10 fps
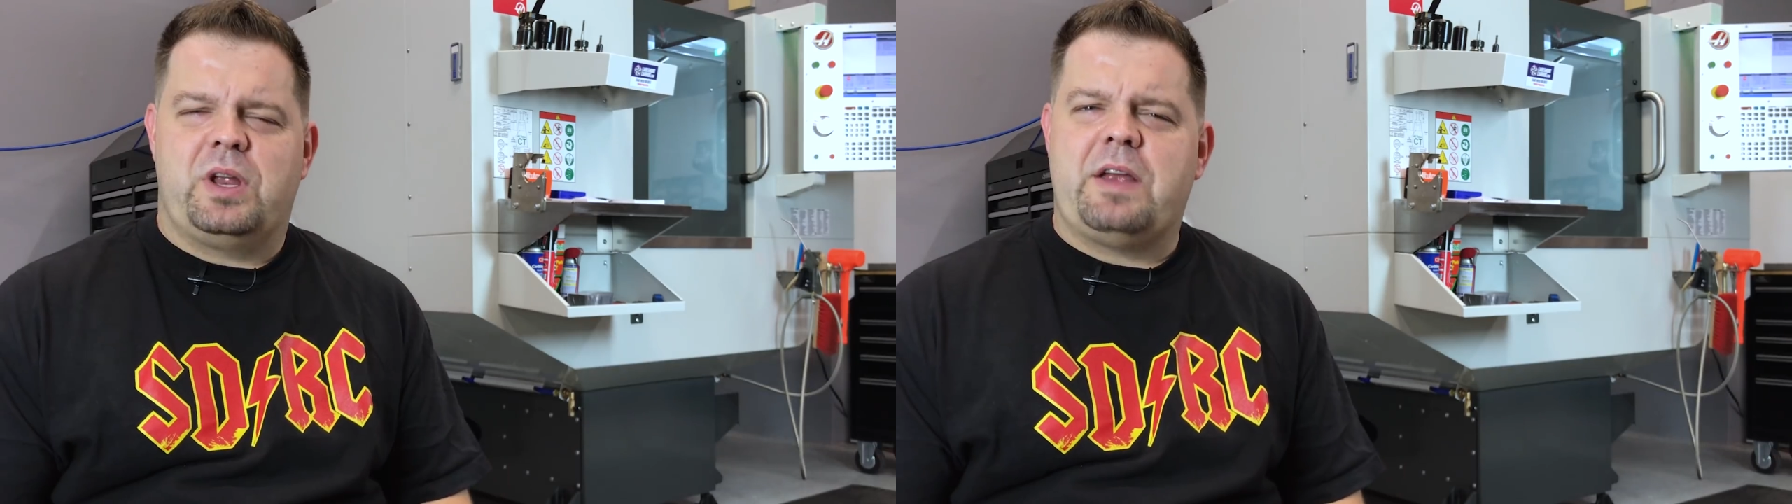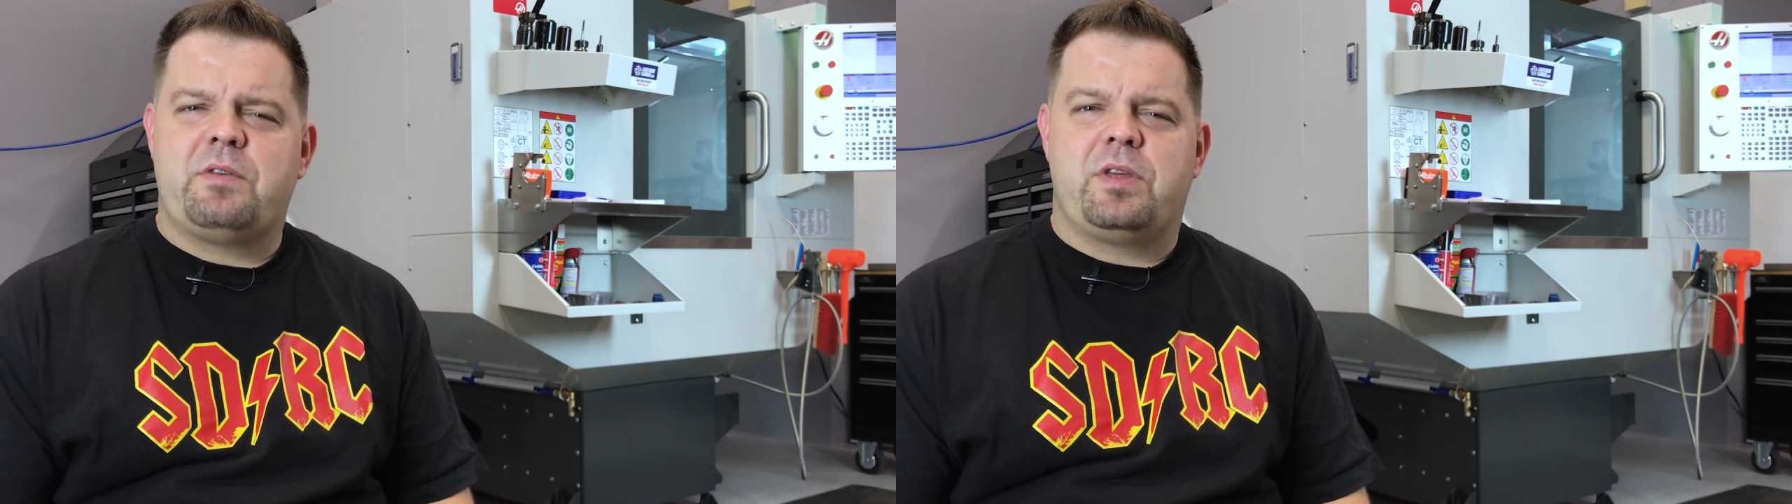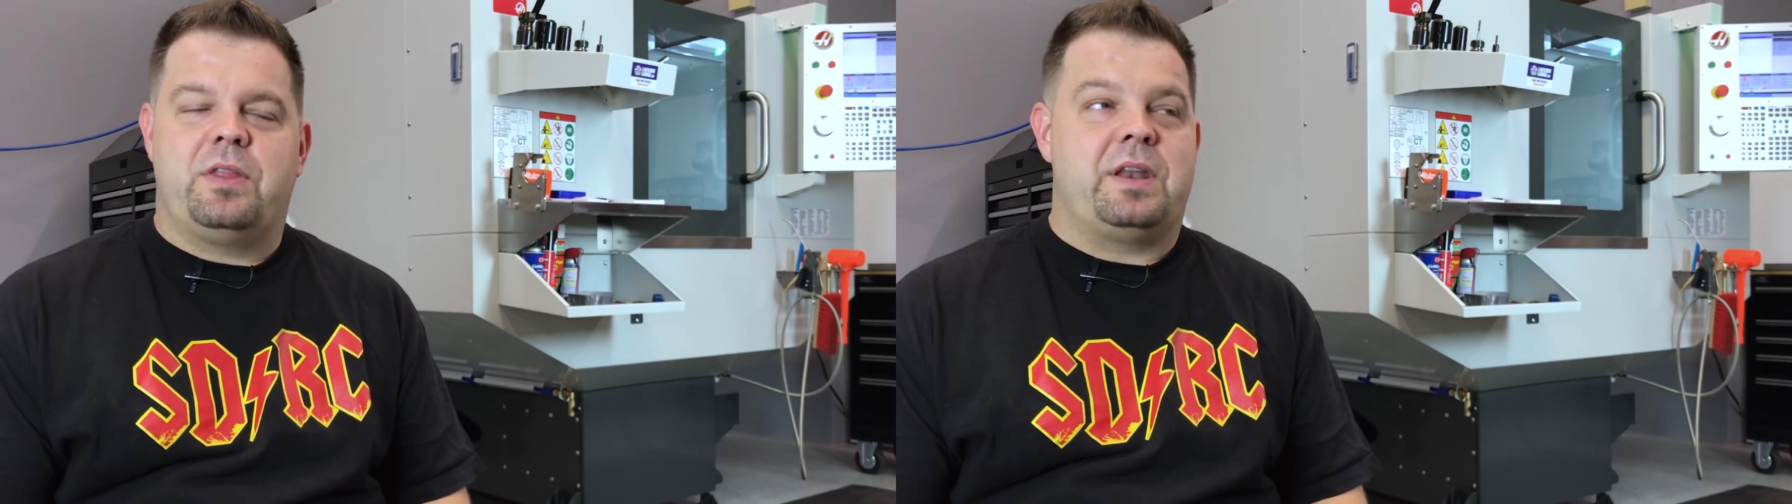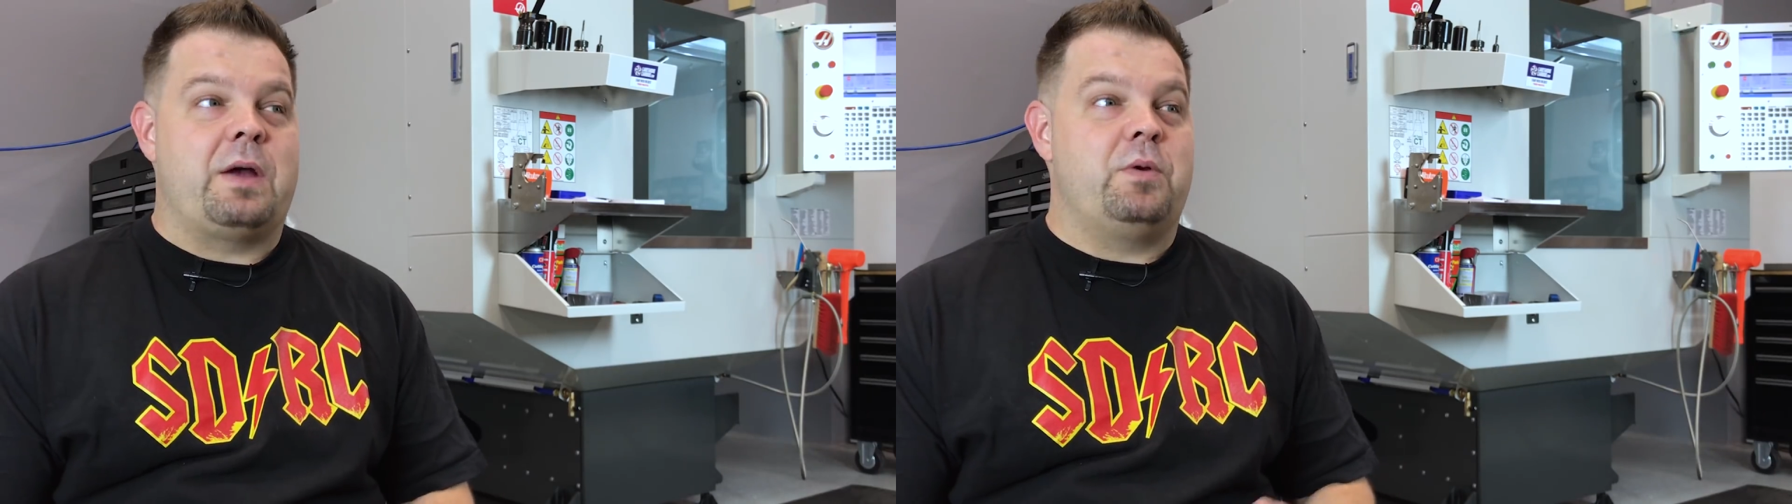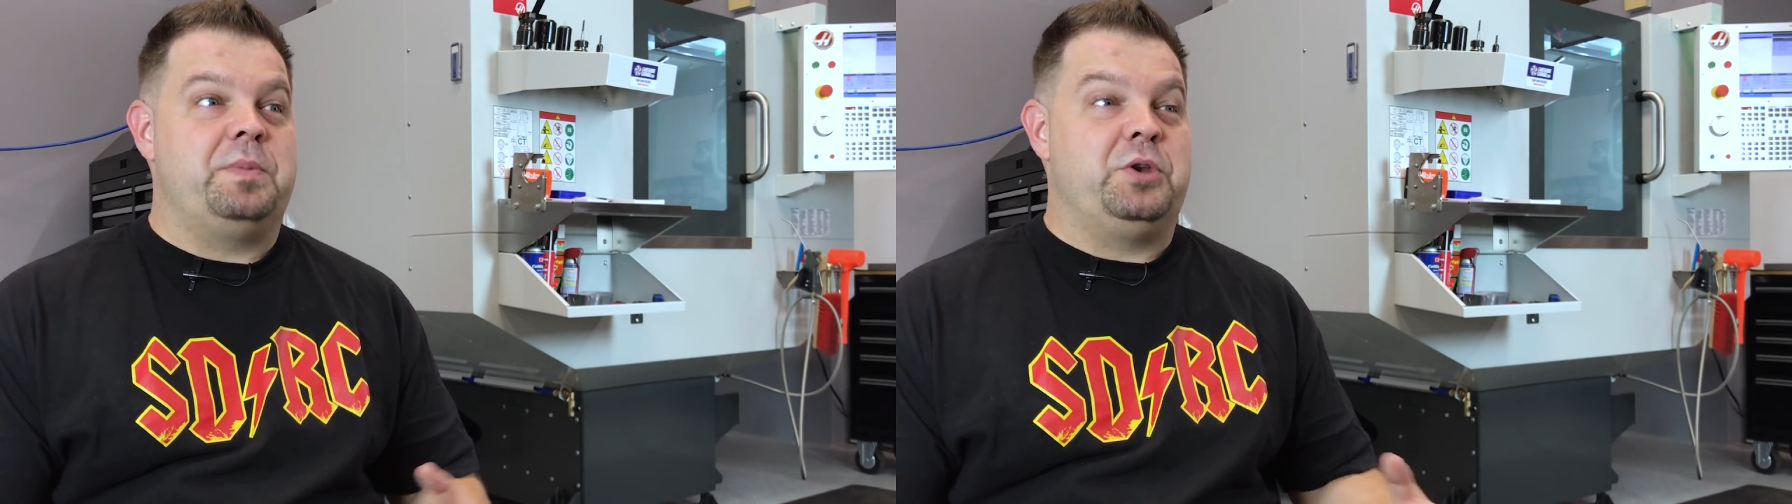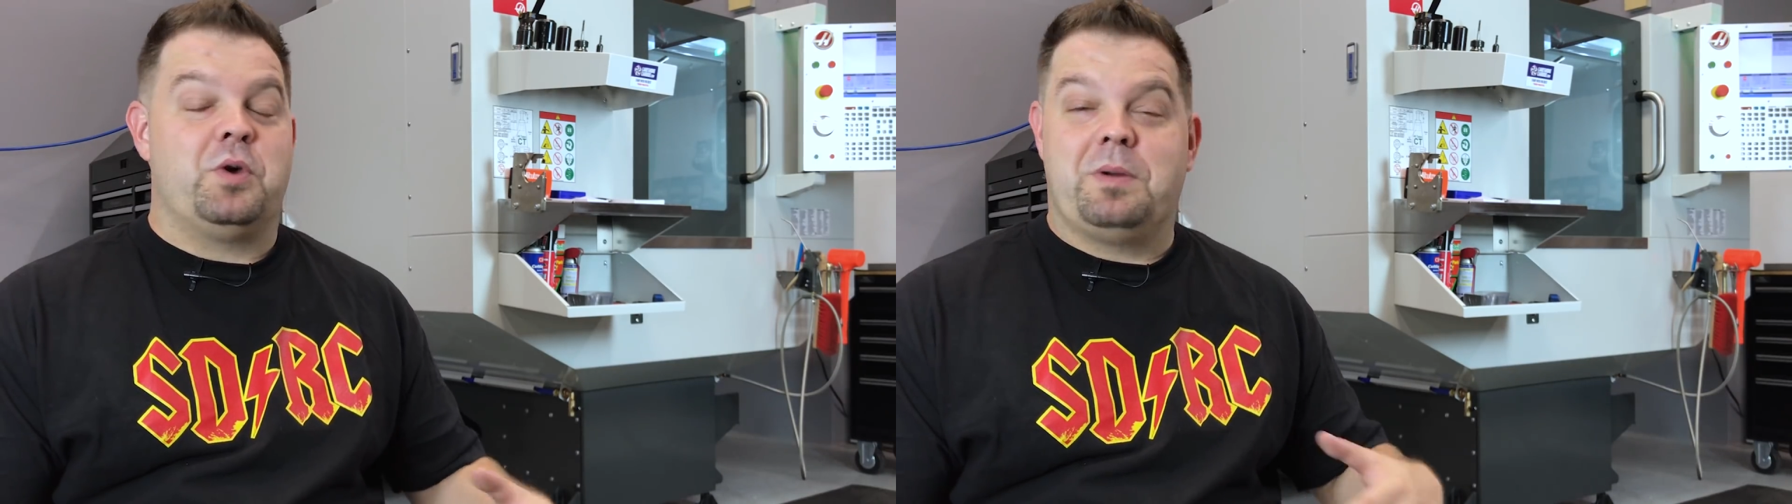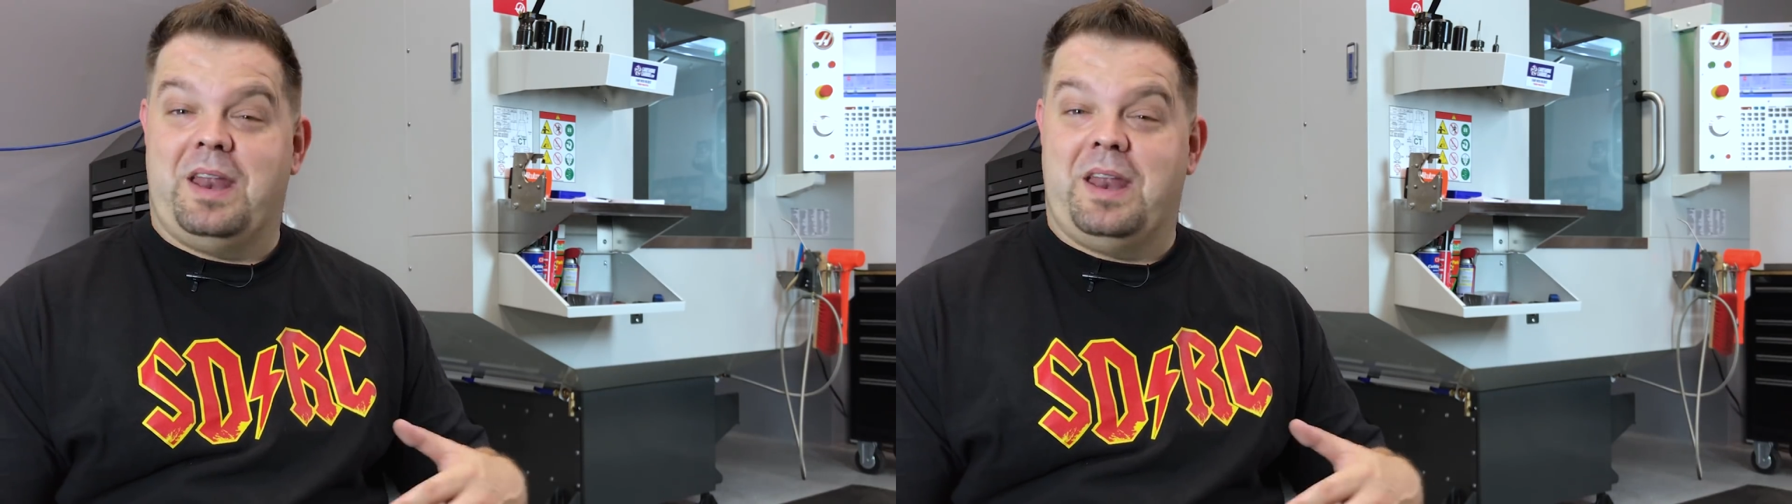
I never thought that I would be doing,